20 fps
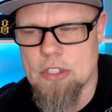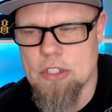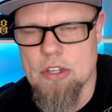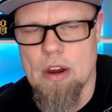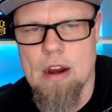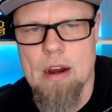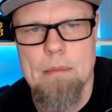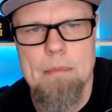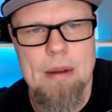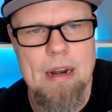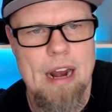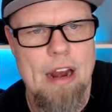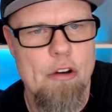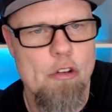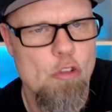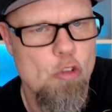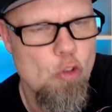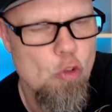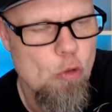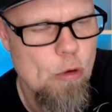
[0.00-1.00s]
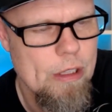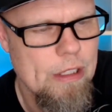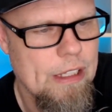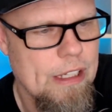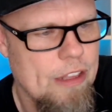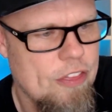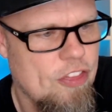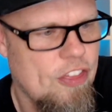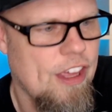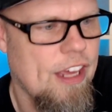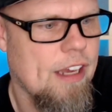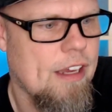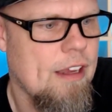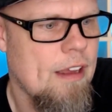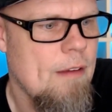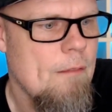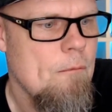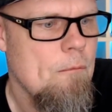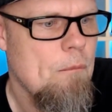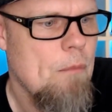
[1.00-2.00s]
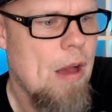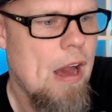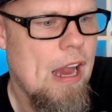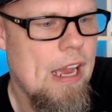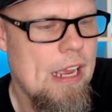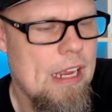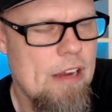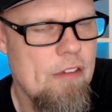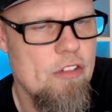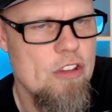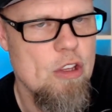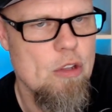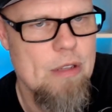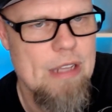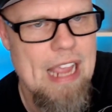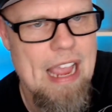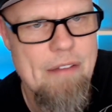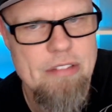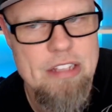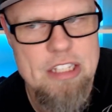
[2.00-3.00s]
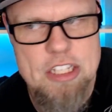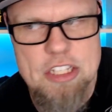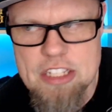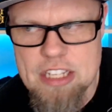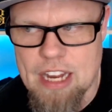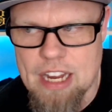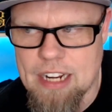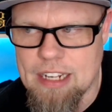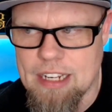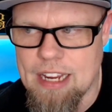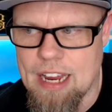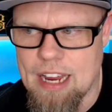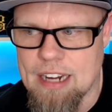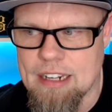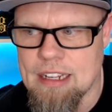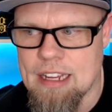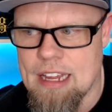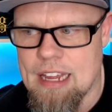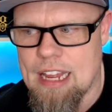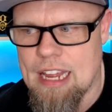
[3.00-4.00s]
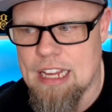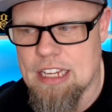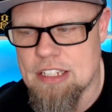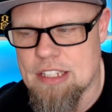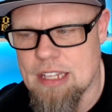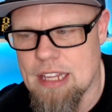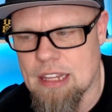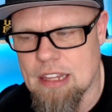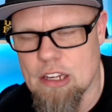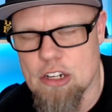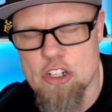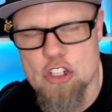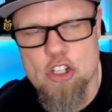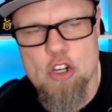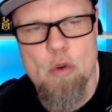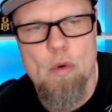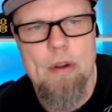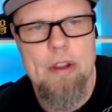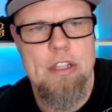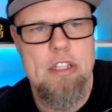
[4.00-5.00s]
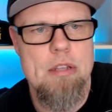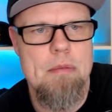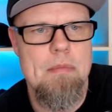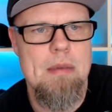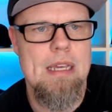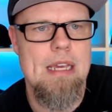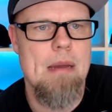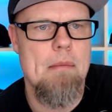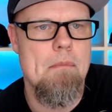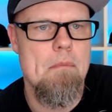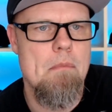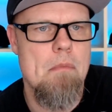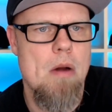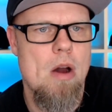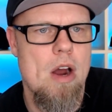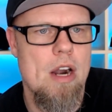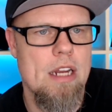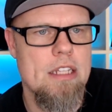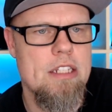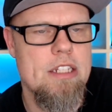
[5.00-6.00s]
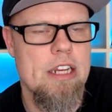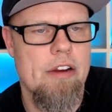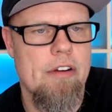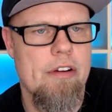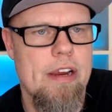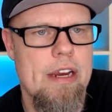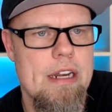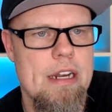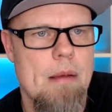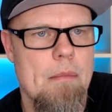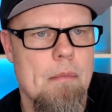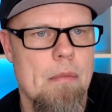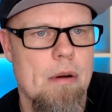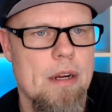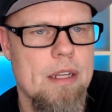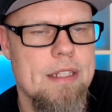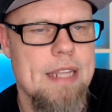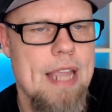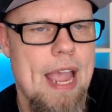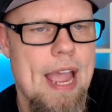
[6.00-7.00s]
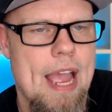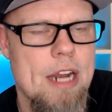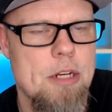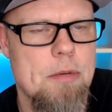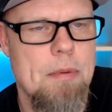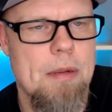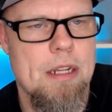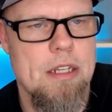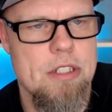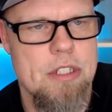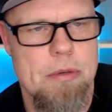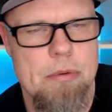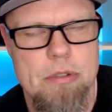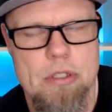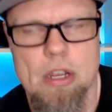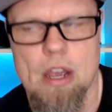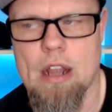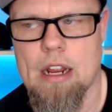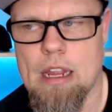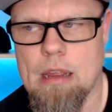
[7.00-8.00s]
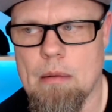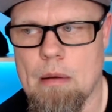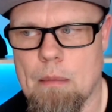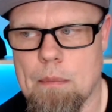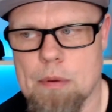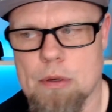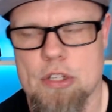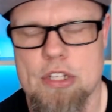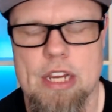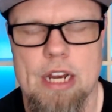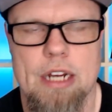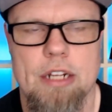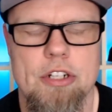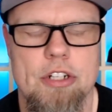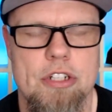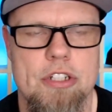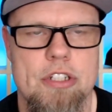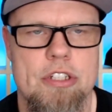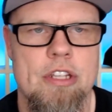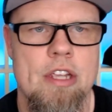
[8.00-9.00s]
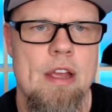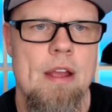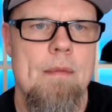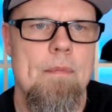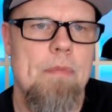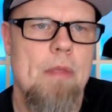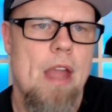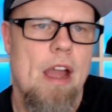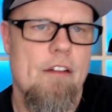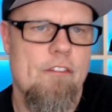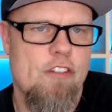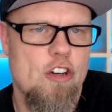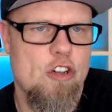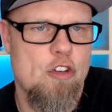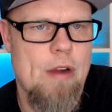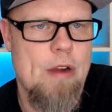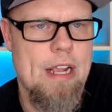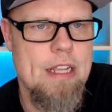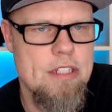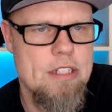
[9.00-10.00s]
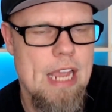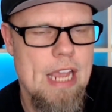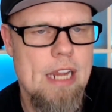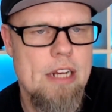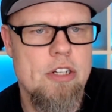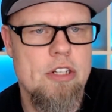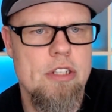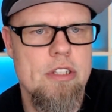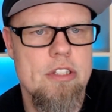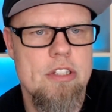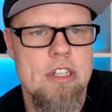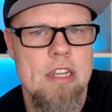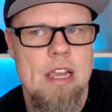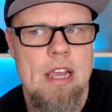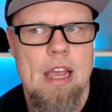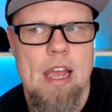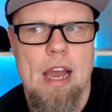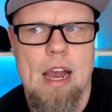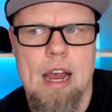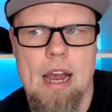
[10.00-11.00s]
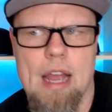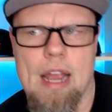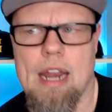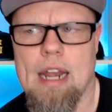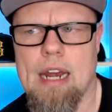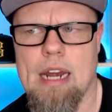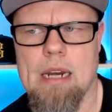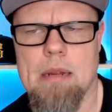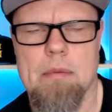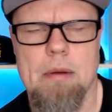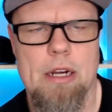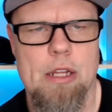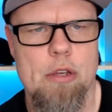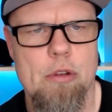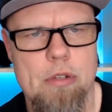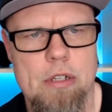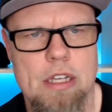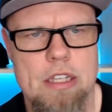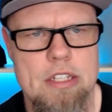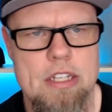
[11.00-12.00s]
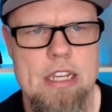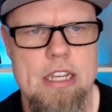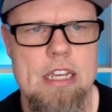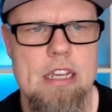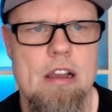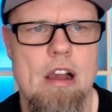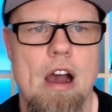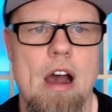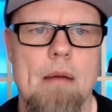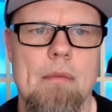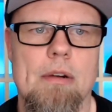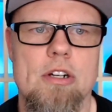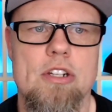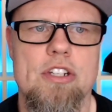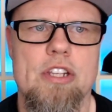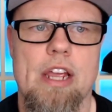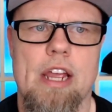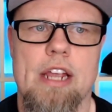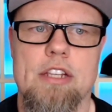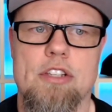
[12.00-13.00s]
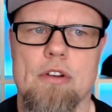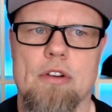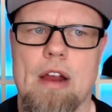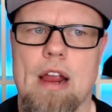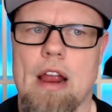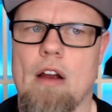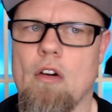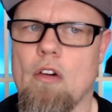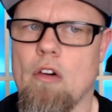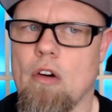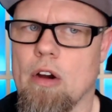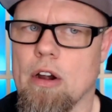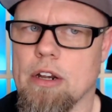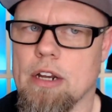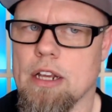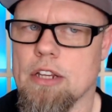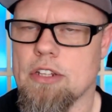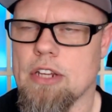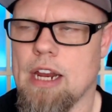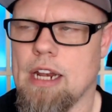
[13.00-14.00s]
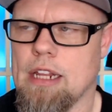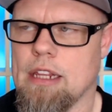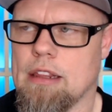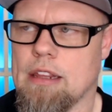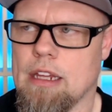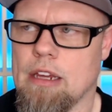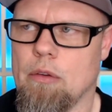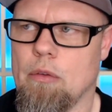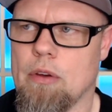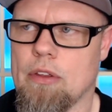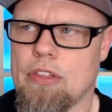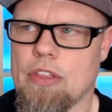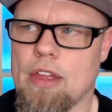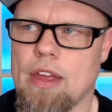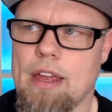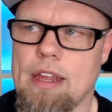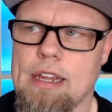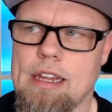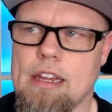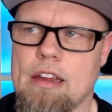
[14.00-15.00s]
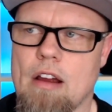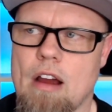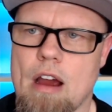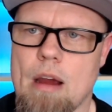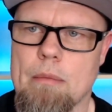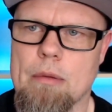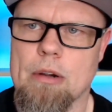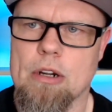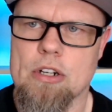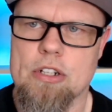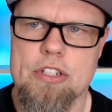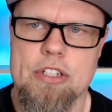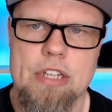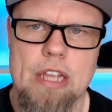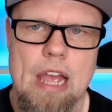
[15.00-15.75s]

are. But I really think, even though they haven't said it yet, is that there's going to be a monetary number attached, because they were talking about percentages for transactions. And anybody who does e-commerce sites or does anything with e-commerce,